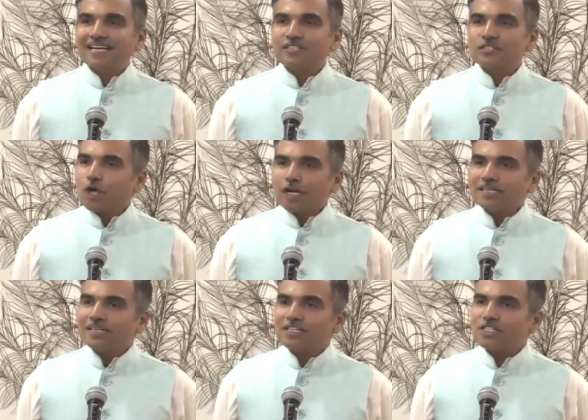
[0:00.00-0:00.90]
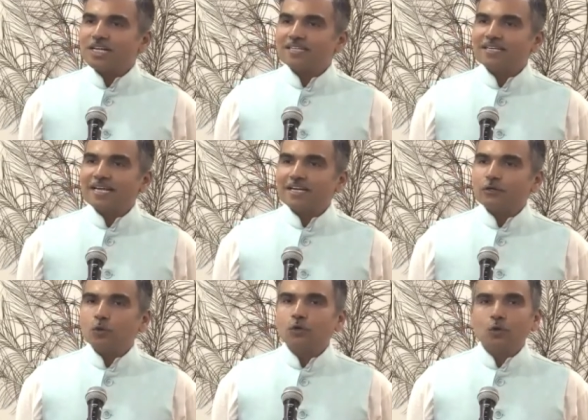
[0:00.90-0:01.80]
it's not Krishna that I
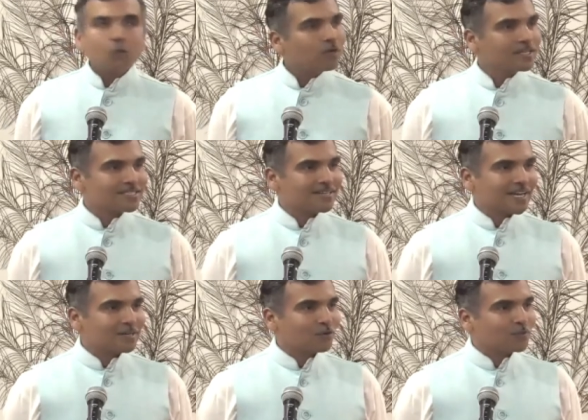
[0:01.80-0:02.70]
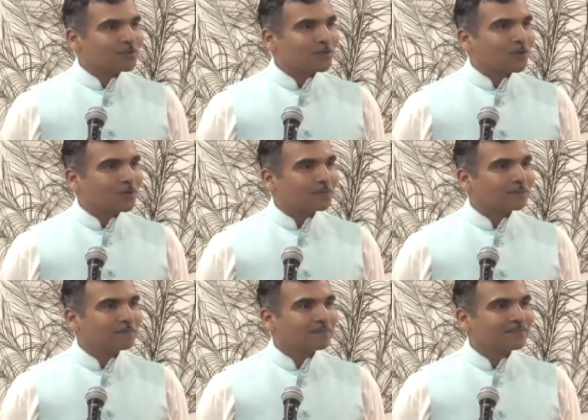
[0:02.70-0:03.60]
don't know what is right from the wrong.
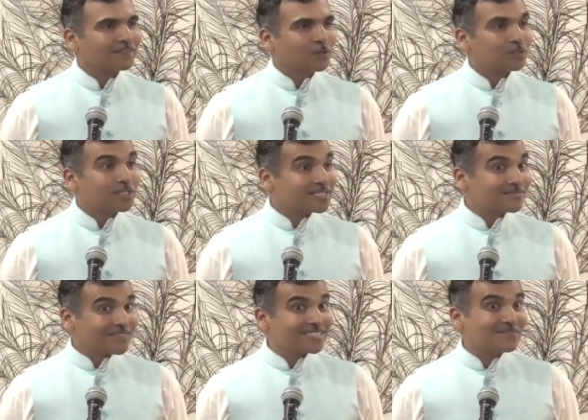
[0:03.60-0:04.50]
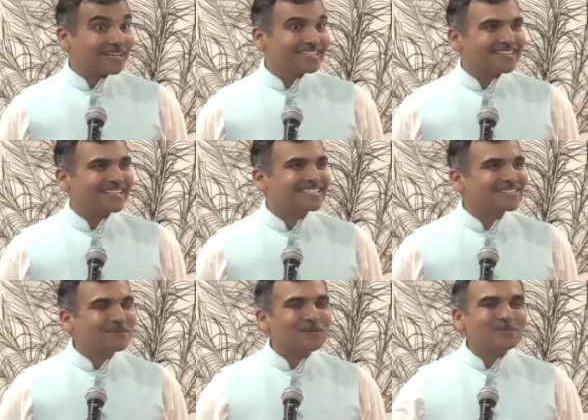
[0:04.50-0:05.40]
Now, this is very
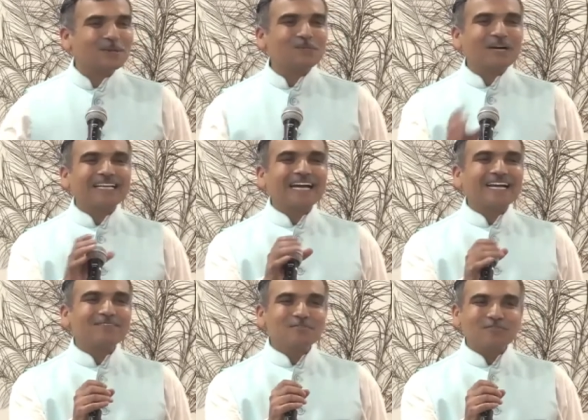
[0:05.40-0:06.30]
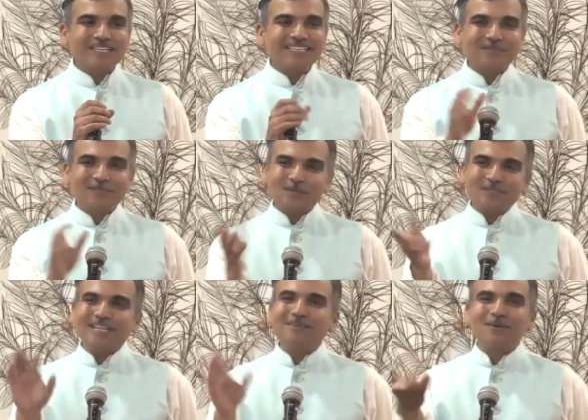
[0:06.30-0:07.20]
interesting, because on one hand, we feel that
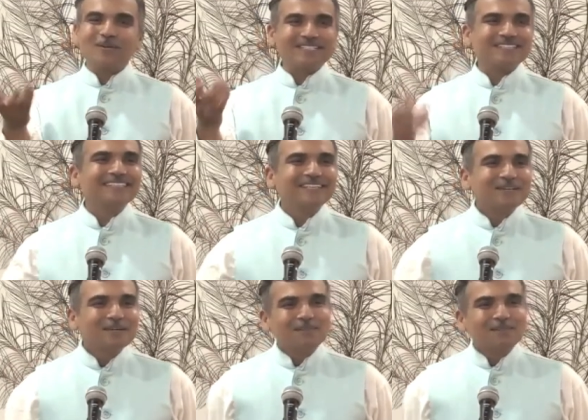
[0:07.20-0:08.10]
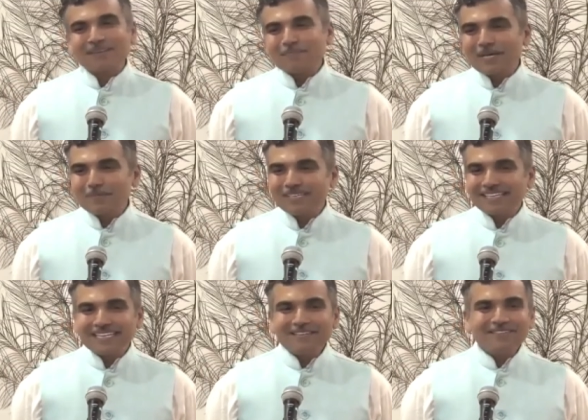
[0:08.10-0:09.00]
Duryodhana was maybe
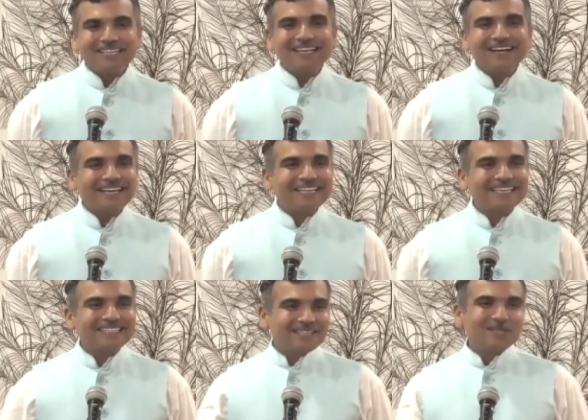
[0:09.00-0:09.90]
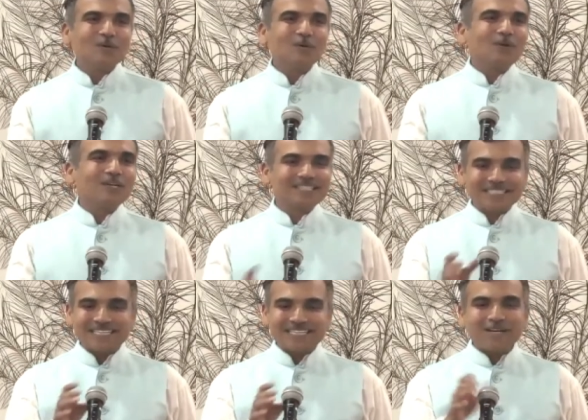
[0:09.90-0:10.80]
an evil guy. He didn't know what
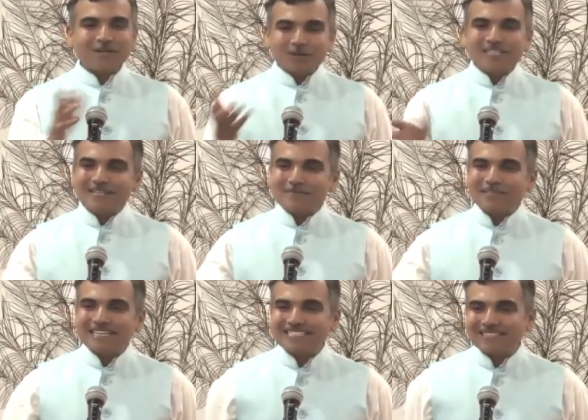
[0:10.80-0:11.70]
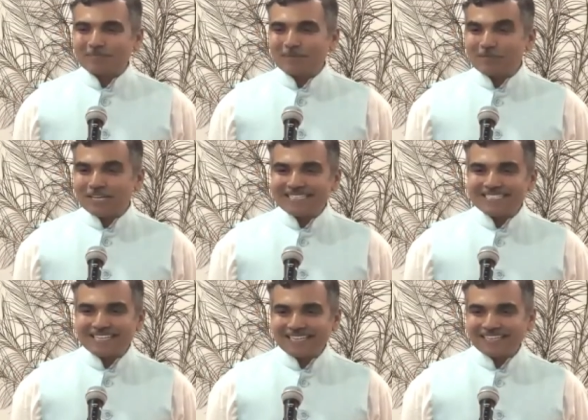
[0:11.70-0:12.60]
is, he had no discrimination. But when he
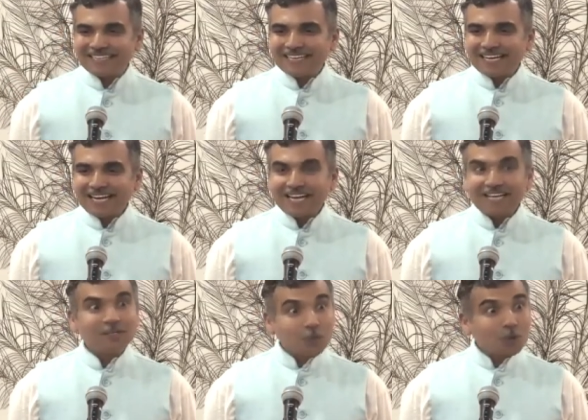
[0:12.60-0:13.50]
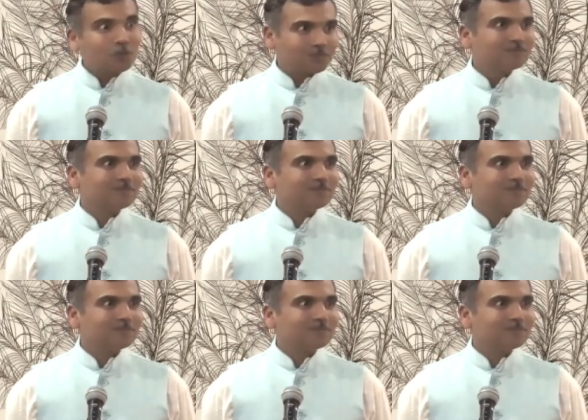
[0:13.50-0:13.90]
said, I know